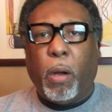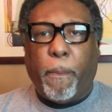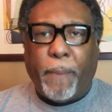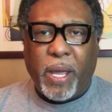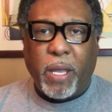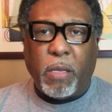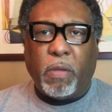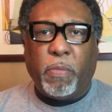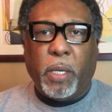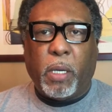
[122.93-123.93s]

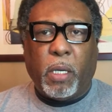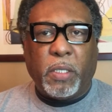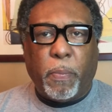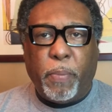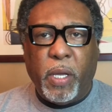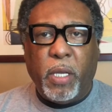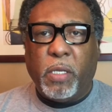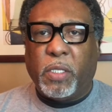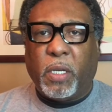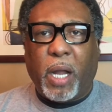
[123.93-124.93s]
opinions because
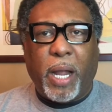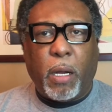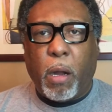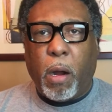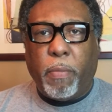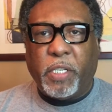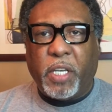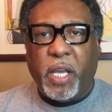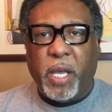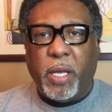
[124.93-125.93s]
opinions are like garbage
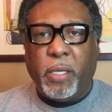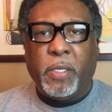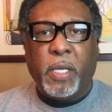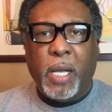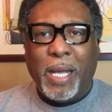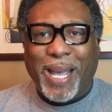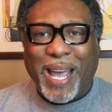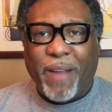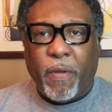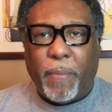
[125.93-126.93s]
cans.
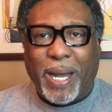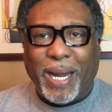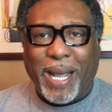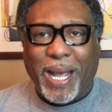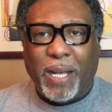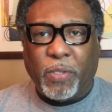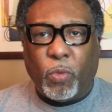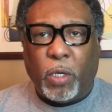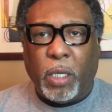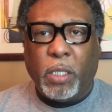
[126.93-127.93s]
Everybody has
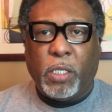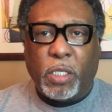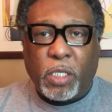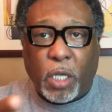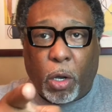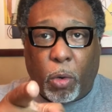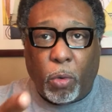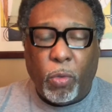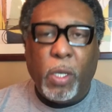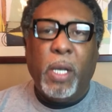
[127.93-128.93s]
one. So
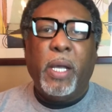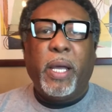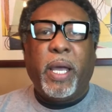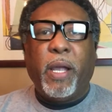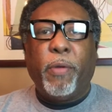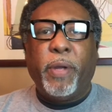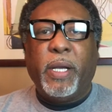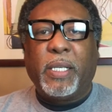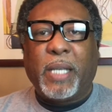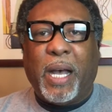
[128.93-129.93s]
here
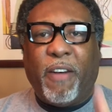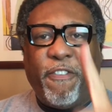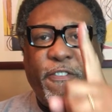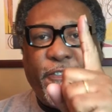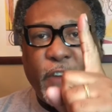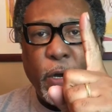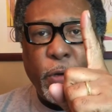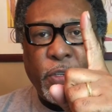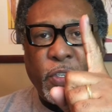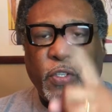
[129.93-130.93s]
is our
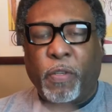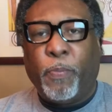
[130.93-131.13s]
first